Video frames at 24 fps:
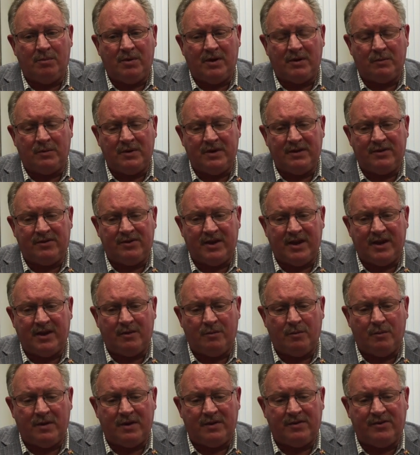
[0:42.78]
but we
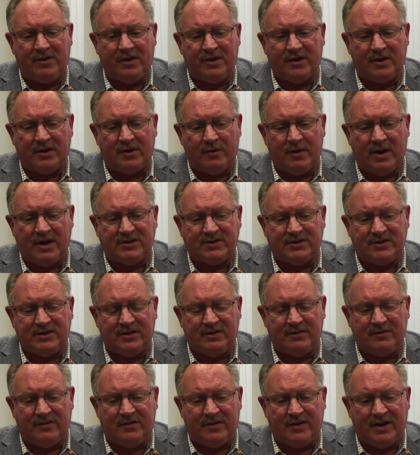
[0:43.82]
think with an
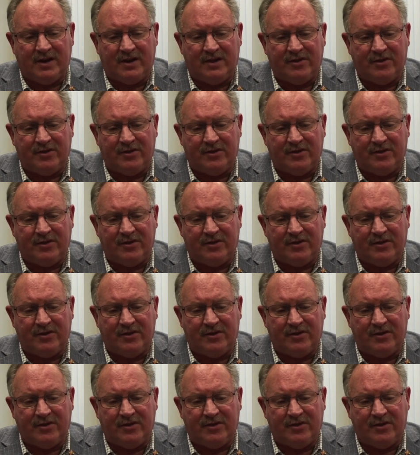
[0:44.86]
aggressive,